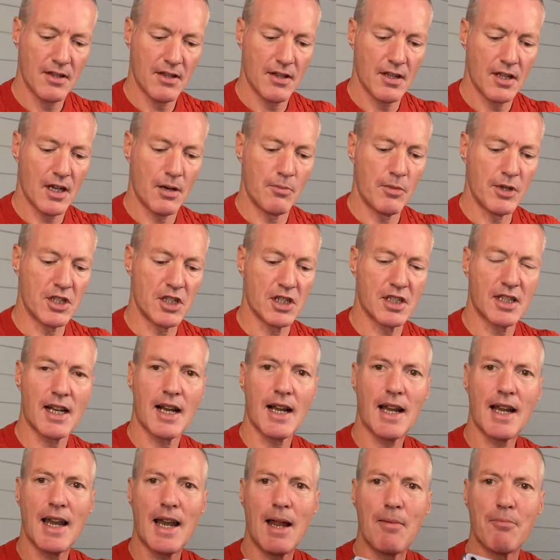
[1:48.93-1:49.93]
and we just
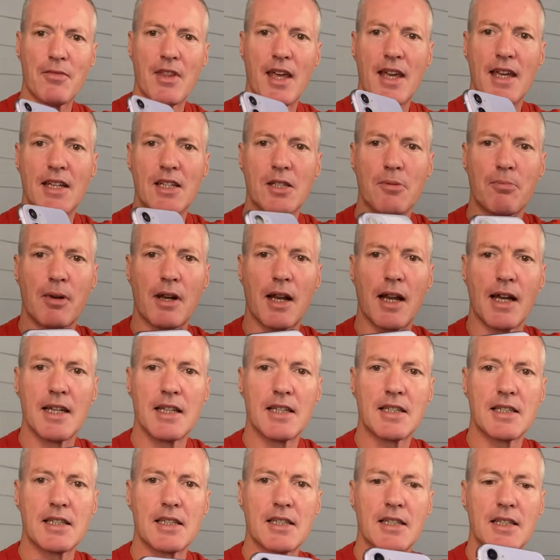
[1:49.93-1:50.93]
clamp that into
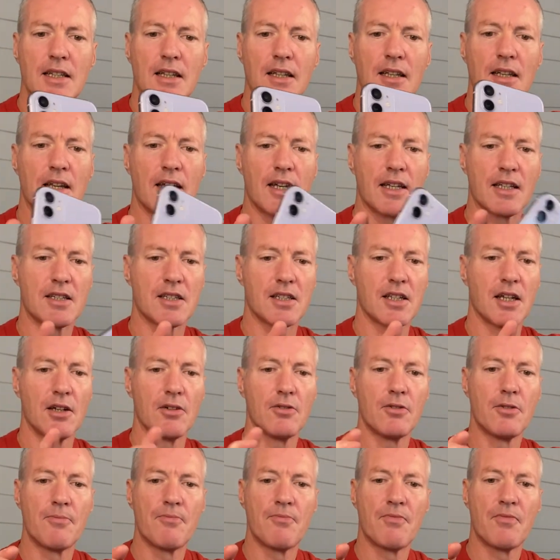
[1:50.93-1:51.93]
place like
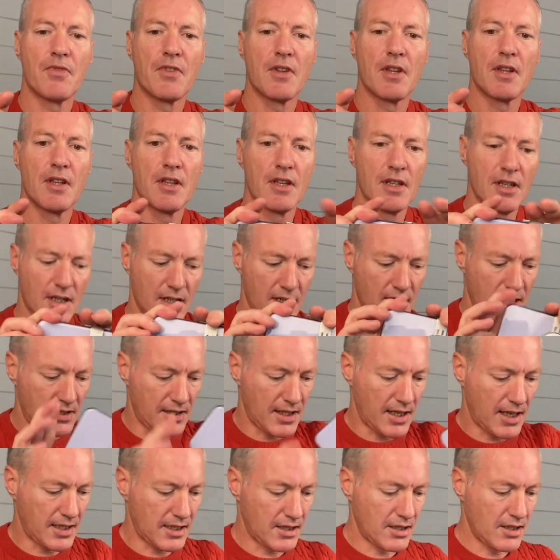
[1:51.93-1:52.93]
so, and
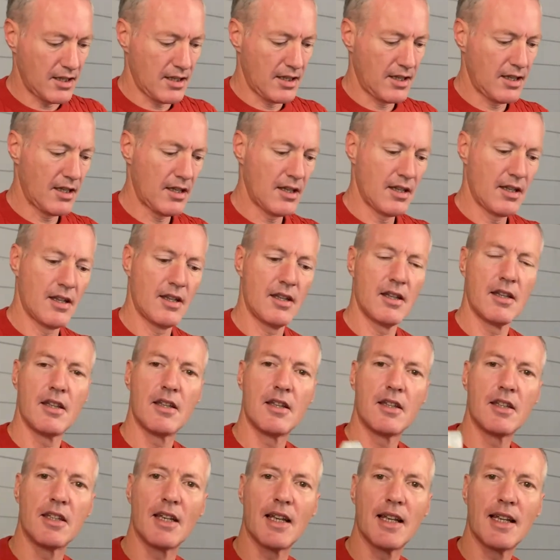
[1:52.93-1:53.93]
then
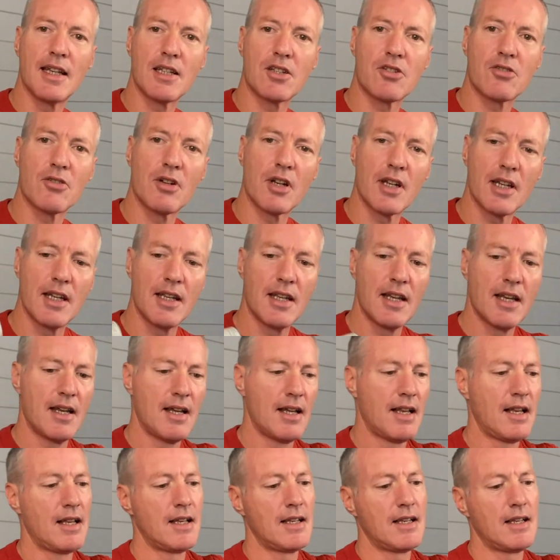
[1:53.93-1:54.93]
you literally
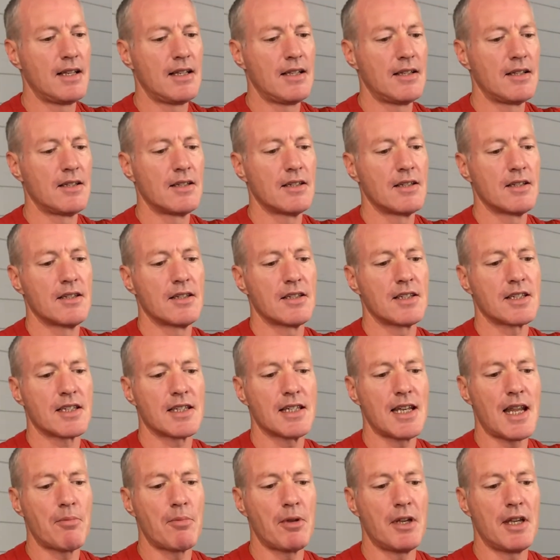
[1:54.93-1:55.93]

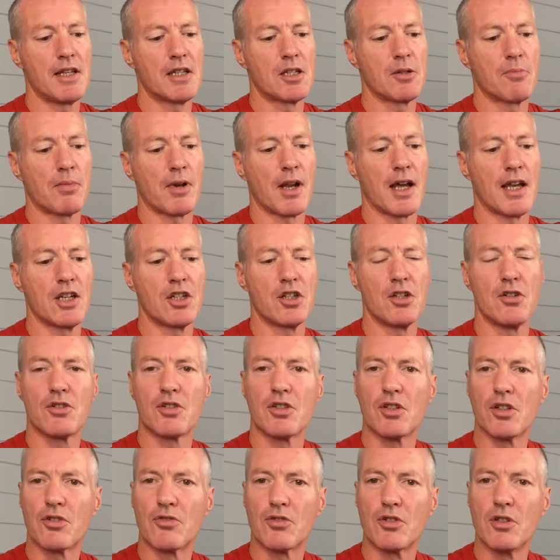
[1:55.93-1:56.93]
snap it into place using
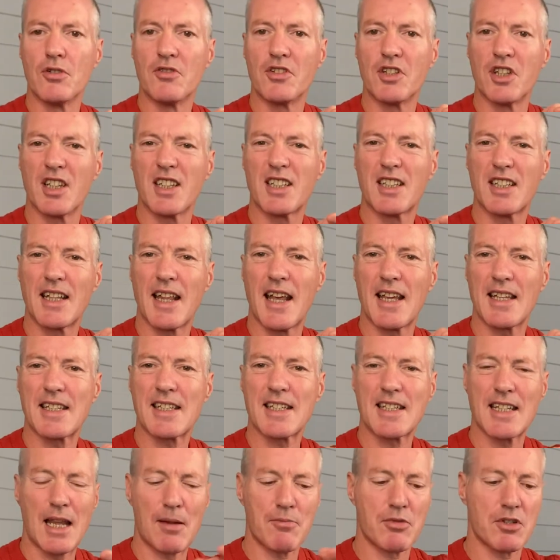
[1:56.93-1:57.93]
the grooves, and you can see that
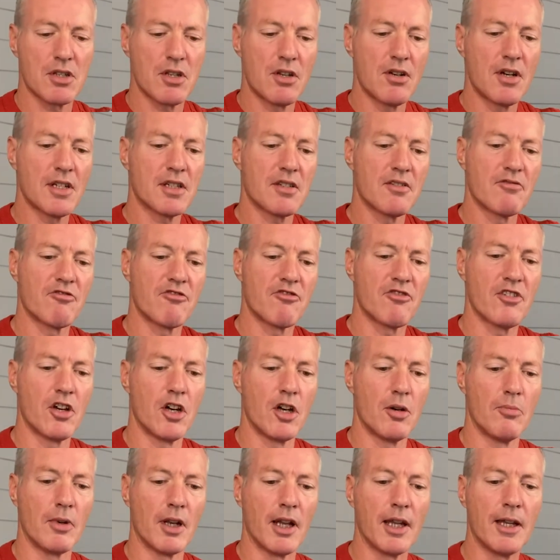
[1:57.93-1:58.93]
snaps nice and
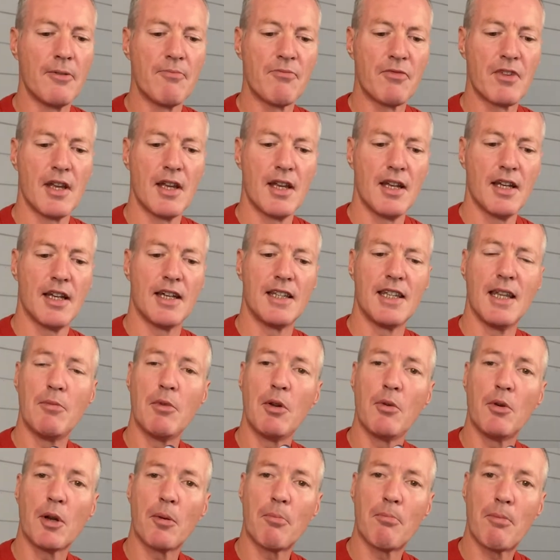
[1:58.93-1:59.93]
firmly. And then we
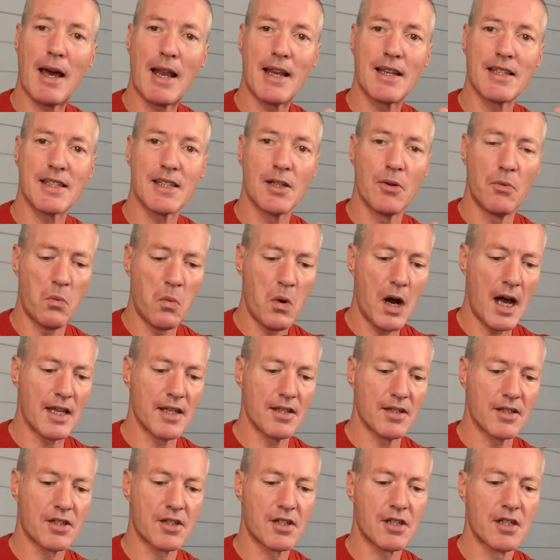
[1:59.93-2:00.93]
want to balance it
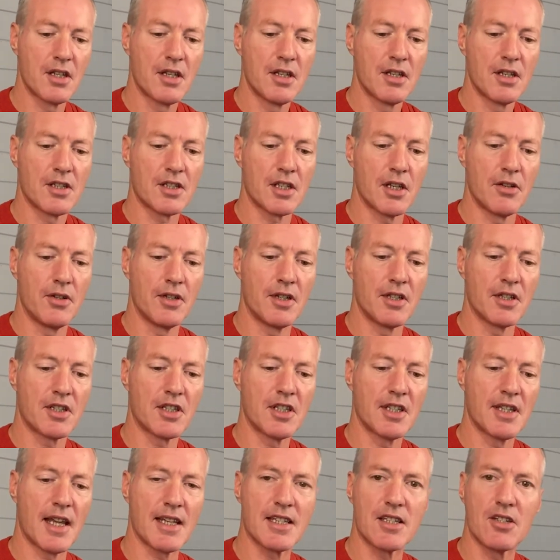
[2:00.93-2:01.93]
once, so you can see
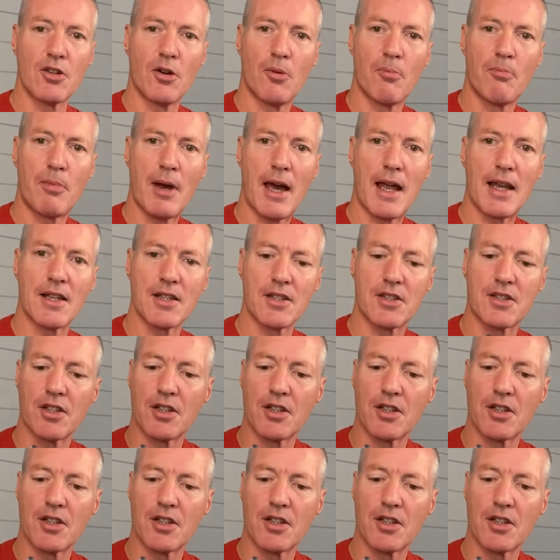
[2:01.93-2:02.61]
that's not balanced at